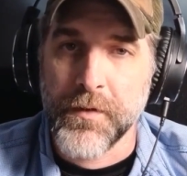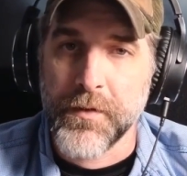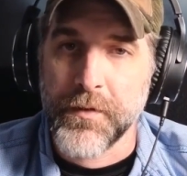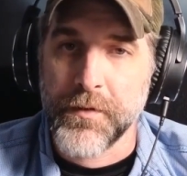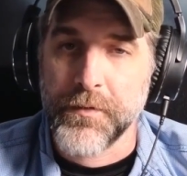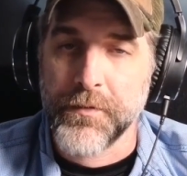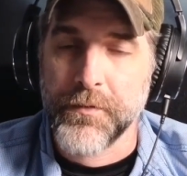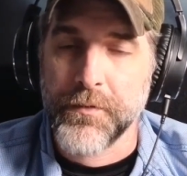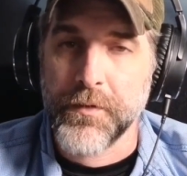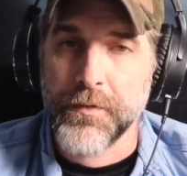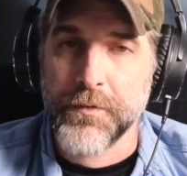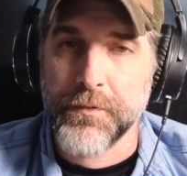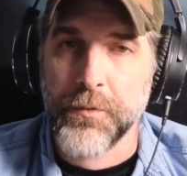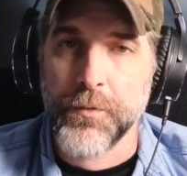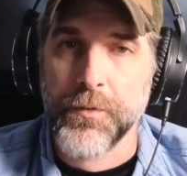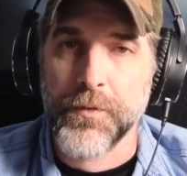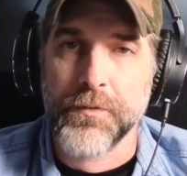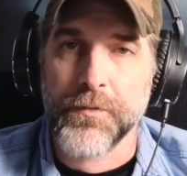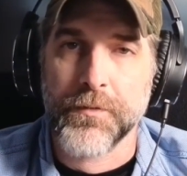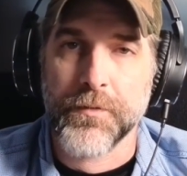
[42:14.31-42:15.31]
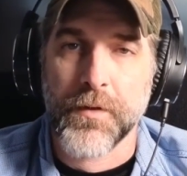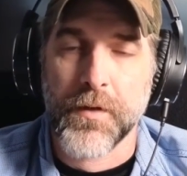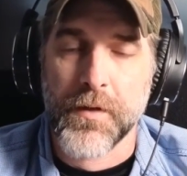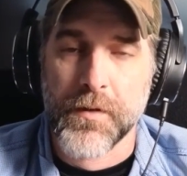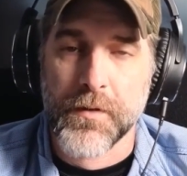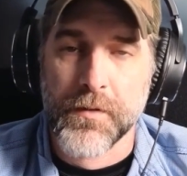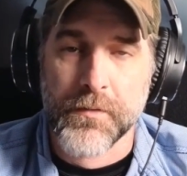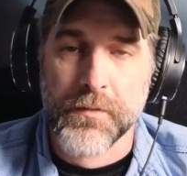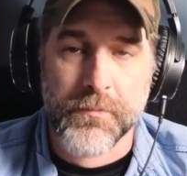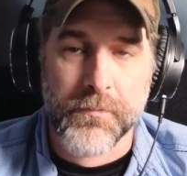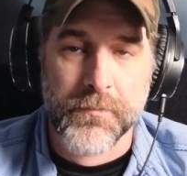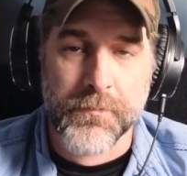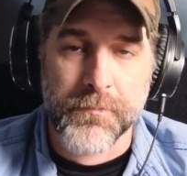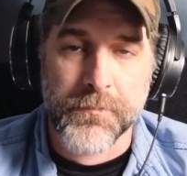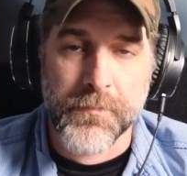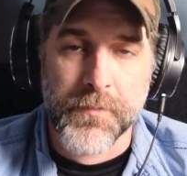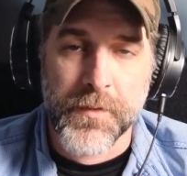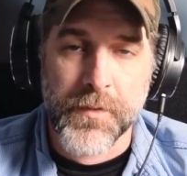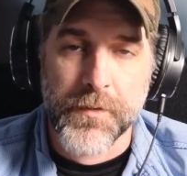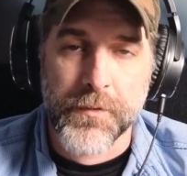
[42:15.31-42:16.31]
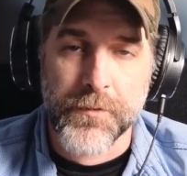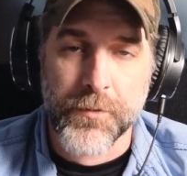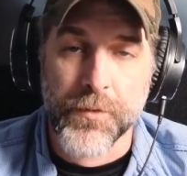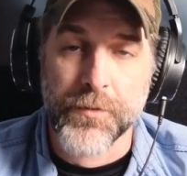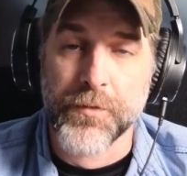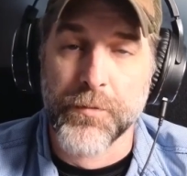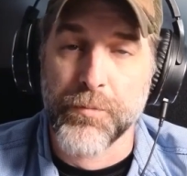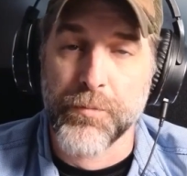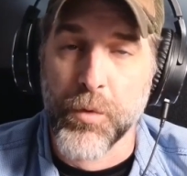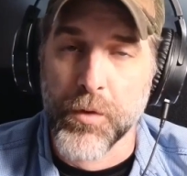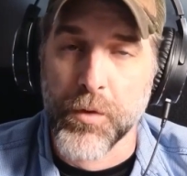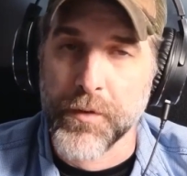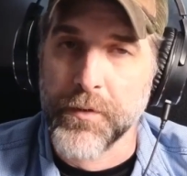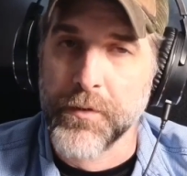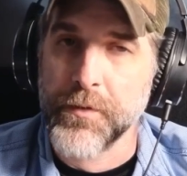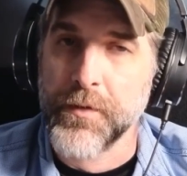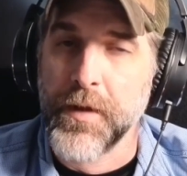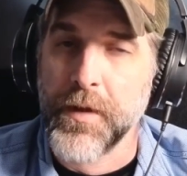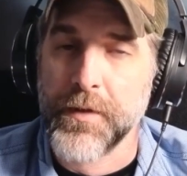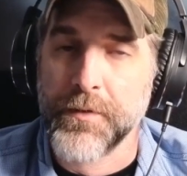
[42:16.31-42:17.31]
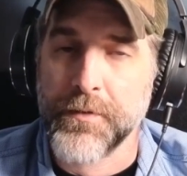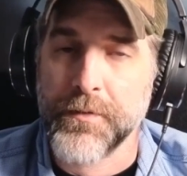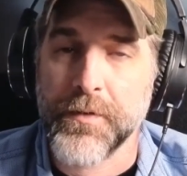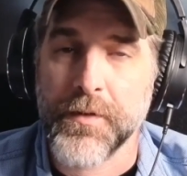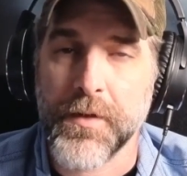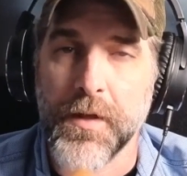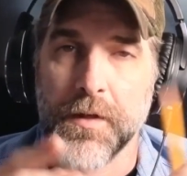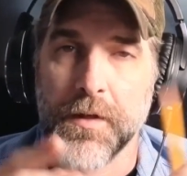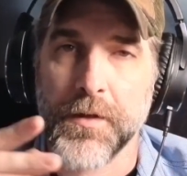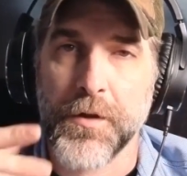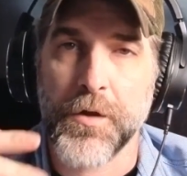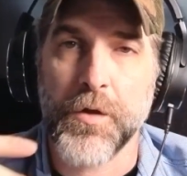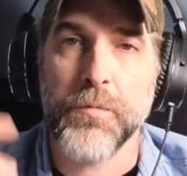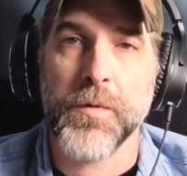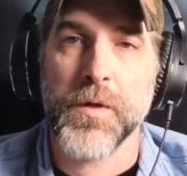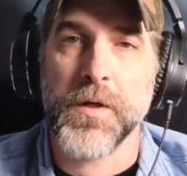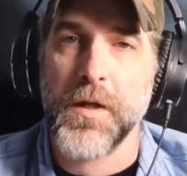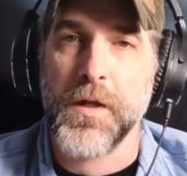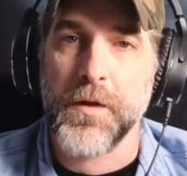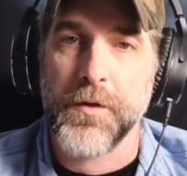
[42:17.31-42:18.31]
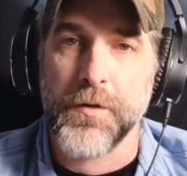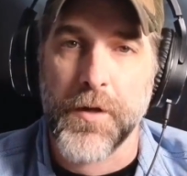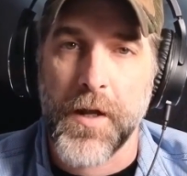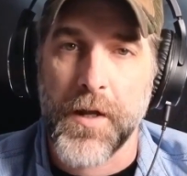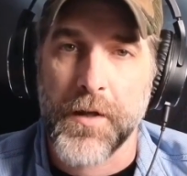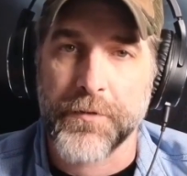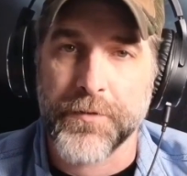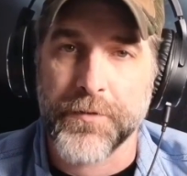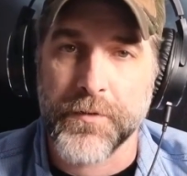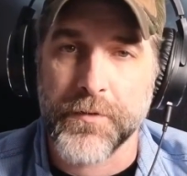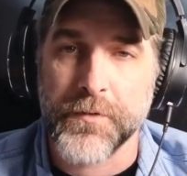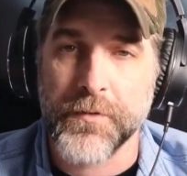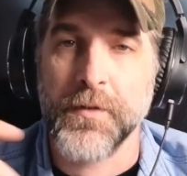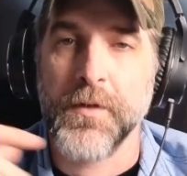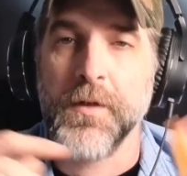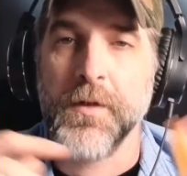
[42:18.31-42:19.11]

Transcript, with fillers: is always it's always important, that kind of human interaction.